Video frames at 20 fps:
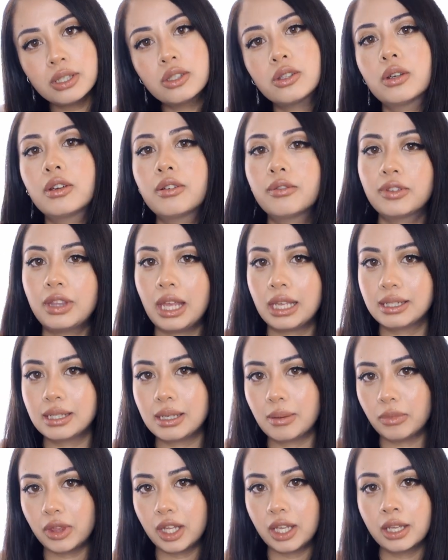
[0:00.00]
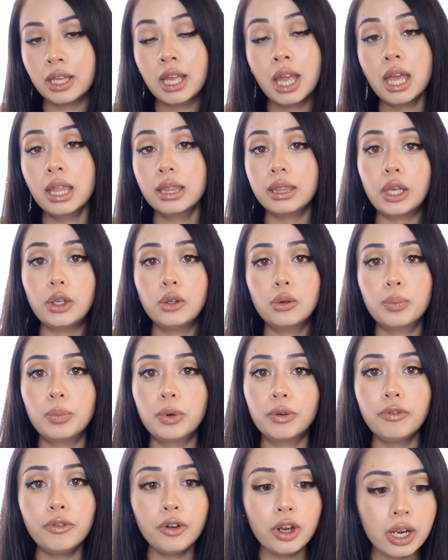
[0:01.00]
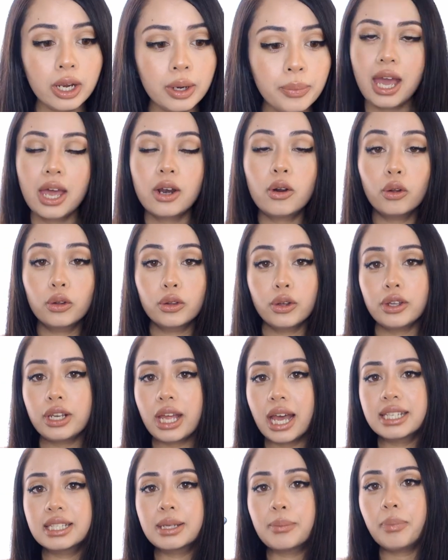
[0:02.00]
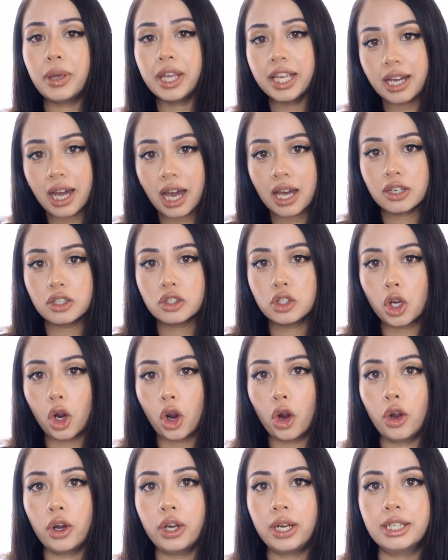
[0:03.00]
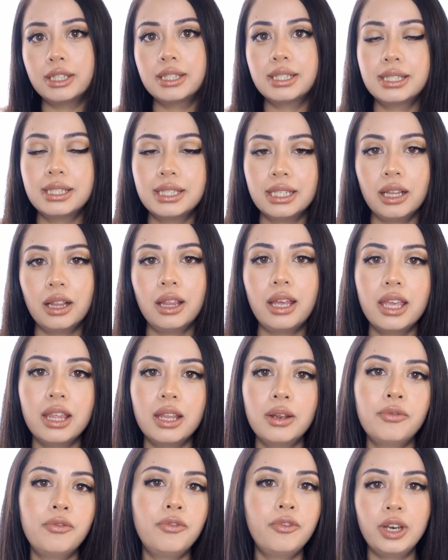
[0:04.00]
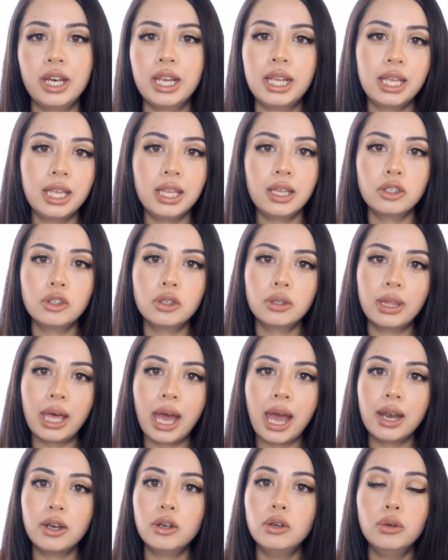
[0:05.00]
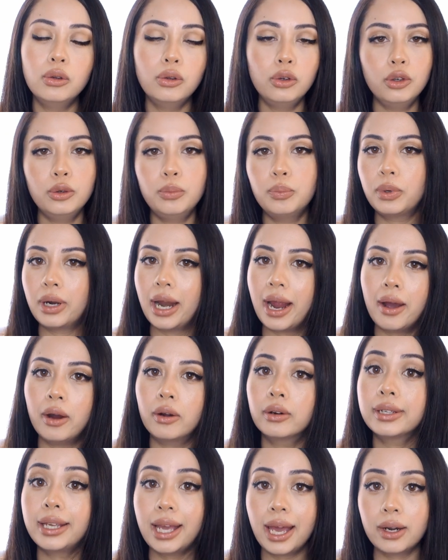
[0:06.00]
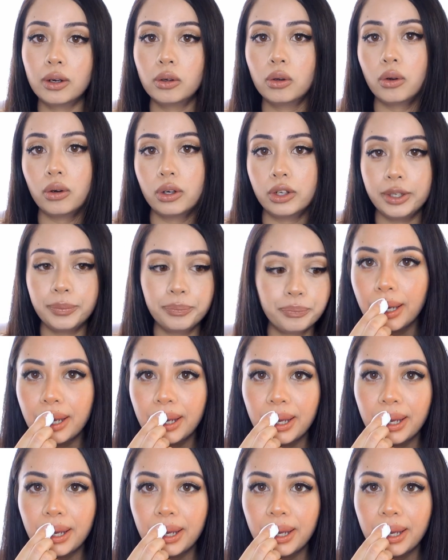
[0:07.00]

So if that's something that you prefer, and although it has a pink undertone, it's still fitting into that nude brown category.